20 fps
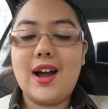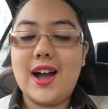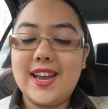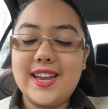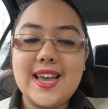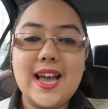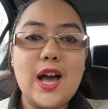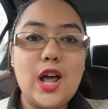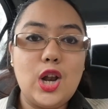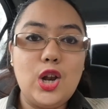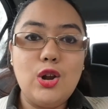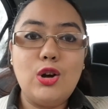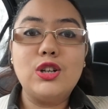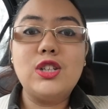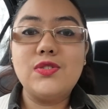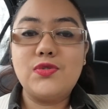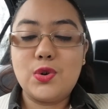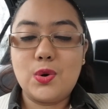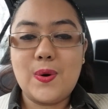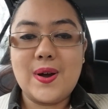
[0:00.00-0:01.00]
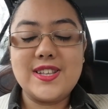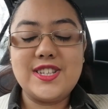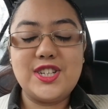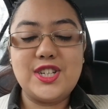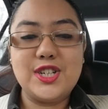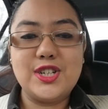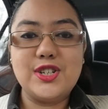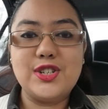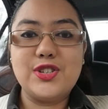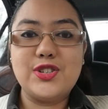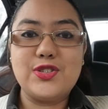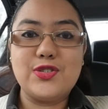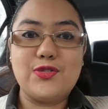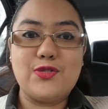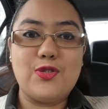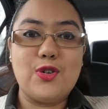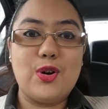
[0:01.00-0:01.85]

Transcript: I get a lot of questions